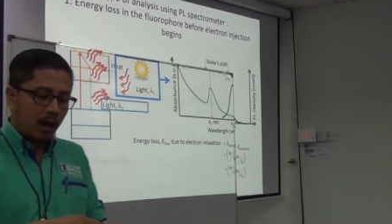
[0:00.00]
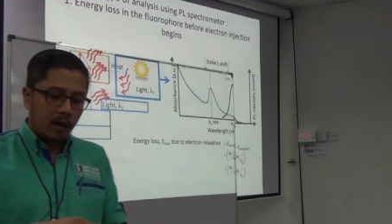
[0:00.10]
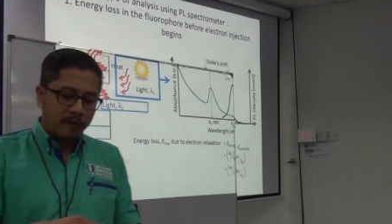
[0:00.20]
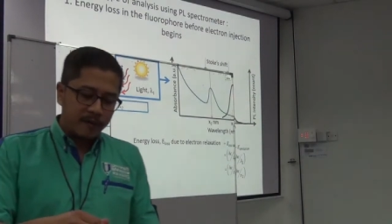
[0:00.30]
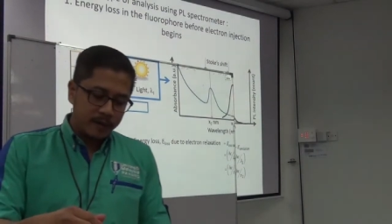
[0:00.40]

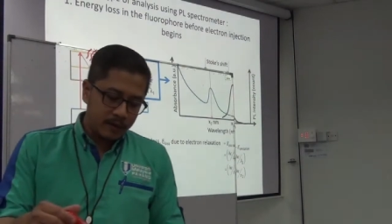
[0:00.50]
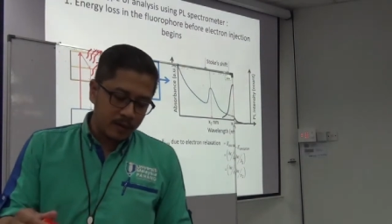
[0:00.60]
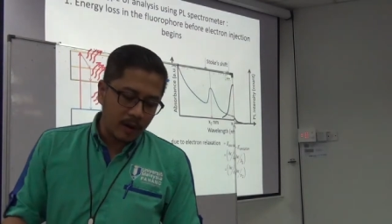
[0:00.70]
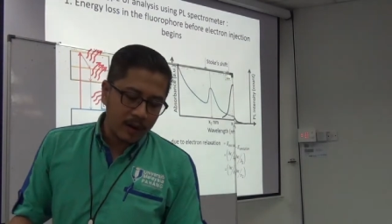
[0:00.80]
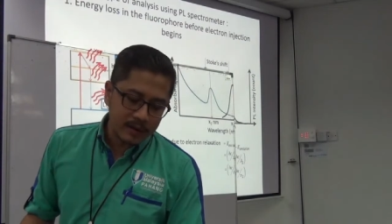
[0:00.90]
of
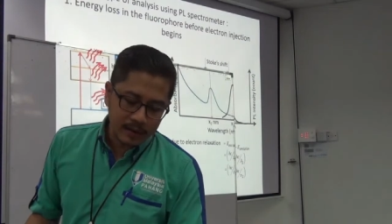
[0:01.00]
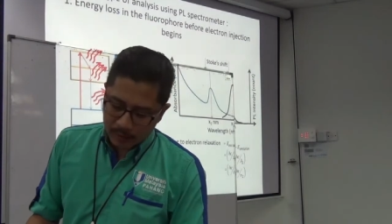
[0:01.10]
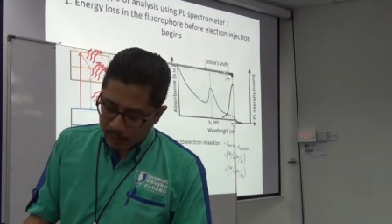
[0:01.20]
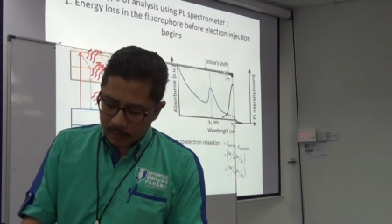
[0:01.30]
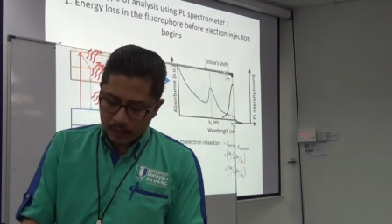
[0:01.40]
solar
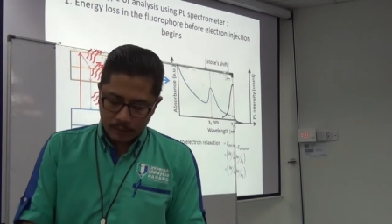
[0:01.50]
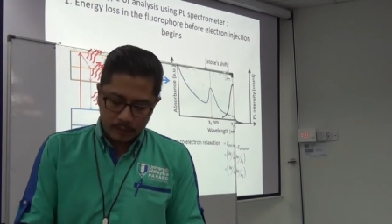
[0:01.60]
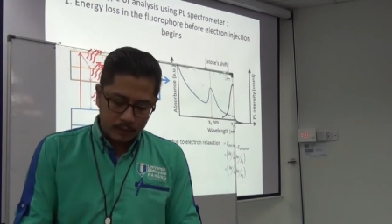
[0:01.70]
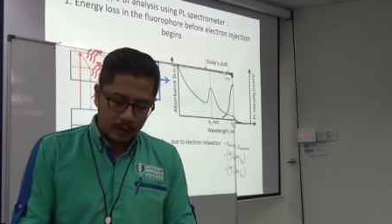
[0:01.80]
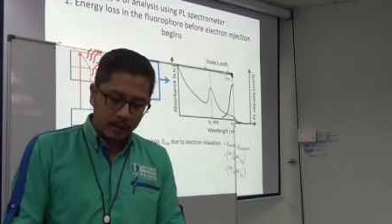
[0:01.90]
cell
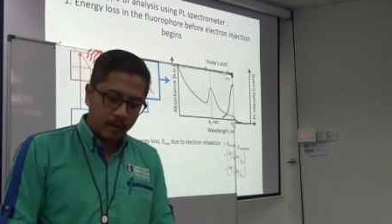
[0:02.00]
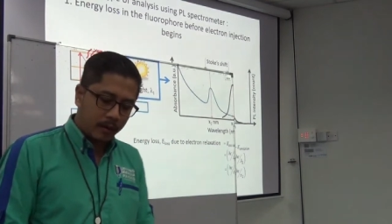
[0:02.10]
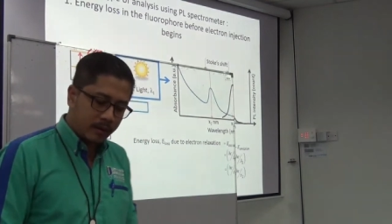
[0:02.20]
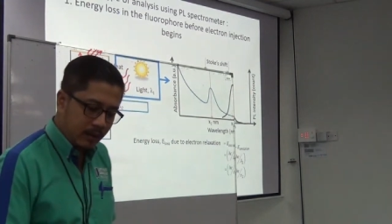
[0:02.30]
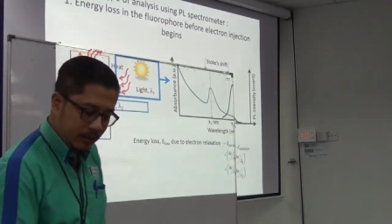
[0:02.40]

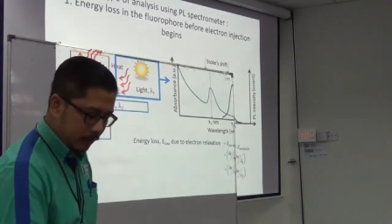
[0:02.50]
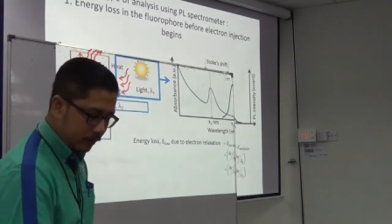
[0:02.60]
technology.